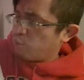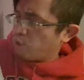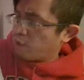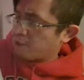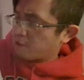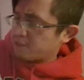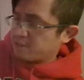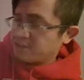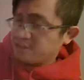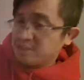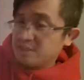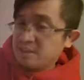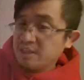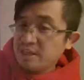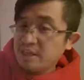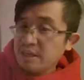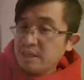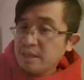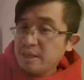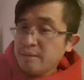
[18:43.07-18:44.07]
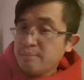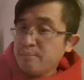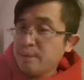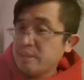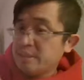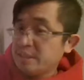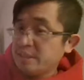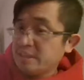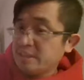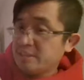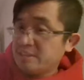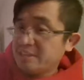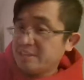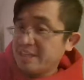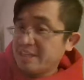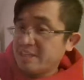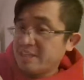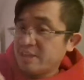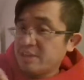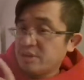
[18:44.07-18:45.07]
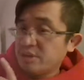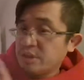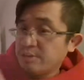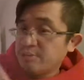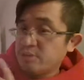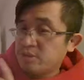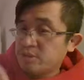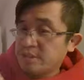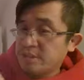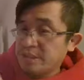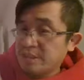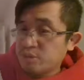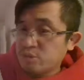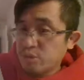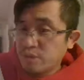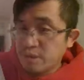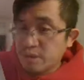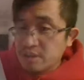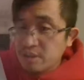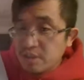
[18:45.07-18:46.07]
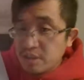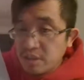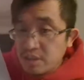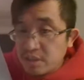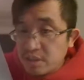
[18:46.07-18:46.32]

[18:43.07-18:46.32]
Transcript: works, but it doesn't say that the number 6 works.